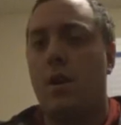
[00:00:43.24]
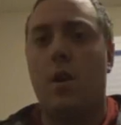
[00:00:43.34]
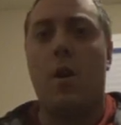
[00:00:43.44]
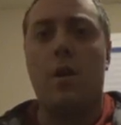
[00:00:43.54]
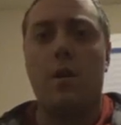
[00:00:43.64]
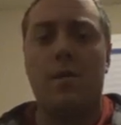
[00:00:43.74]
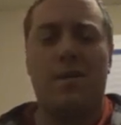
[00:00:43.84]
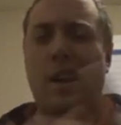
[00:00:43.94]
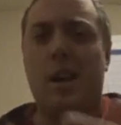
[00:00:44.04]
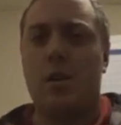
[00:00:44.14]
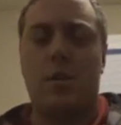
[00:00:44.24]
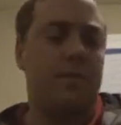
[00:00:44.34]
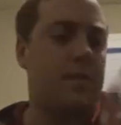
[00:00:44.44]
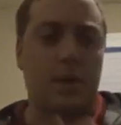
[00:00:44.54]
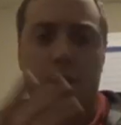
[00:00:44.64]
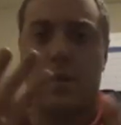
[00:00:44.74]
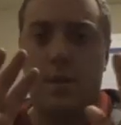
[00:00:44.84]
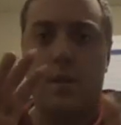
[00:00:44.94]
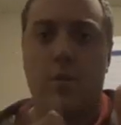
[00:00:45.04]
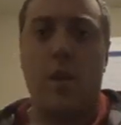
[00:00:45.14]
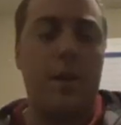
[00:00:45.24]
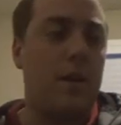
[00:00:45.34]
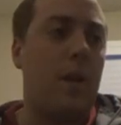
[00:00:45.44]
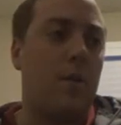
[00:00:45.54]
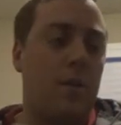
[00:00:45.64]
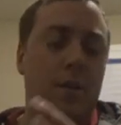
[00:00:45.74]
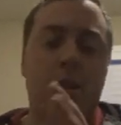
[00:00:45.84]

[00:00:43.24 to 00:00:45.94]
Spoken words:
Garter? I don't know. The other one, the